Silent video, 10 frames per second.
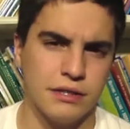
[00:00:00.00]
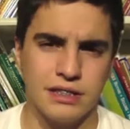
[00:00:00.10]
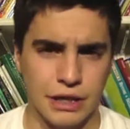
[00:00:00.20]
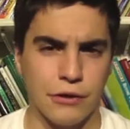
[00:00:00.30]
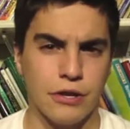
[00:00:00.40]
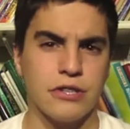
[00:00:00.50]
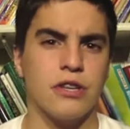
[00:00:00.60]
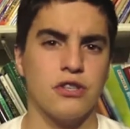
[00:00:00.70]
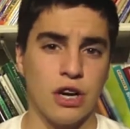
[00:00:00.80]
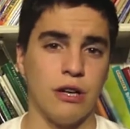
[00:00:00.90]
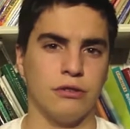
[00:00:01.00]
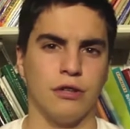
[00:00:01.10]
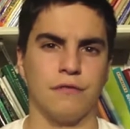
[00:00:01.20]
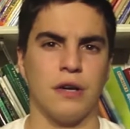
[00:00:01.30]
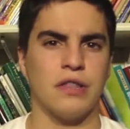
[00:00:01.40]
Sarah's
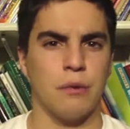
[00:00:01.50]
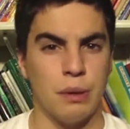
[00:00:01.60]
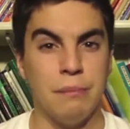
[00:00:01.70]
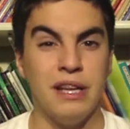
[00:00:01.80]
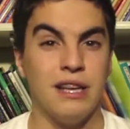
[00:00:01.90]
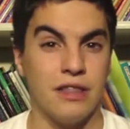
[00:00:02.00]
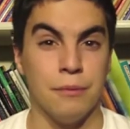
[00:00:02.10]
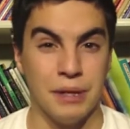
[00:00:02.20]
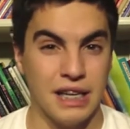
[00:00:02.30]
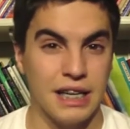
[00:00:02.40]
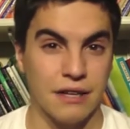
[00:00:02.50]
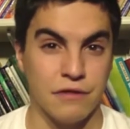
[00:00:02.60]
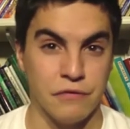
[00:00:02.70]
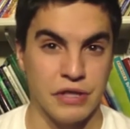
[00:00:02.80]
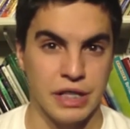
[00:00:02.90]
childhood friend that we meet in the beginning of
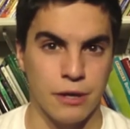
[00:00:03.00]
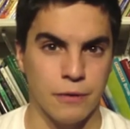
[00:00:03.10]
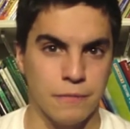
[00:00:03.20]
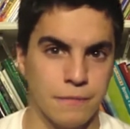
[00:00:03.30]
the video.